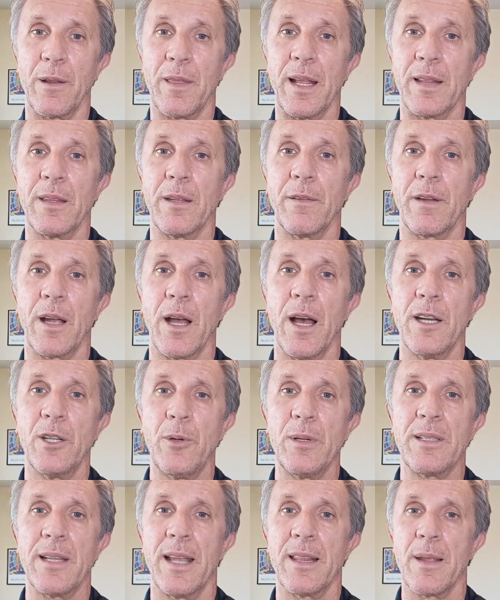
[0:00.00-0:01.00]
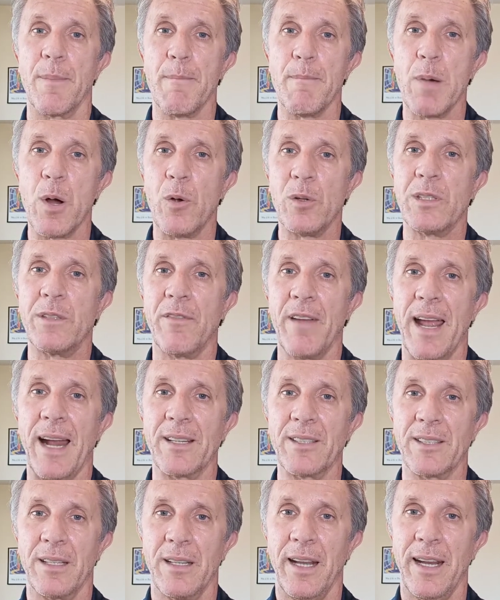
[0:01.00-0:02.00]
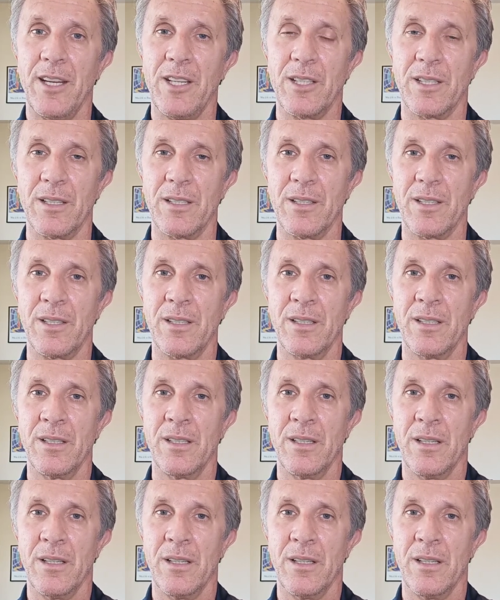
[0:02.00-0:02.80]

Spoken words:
that the countries that had the most vaccinations,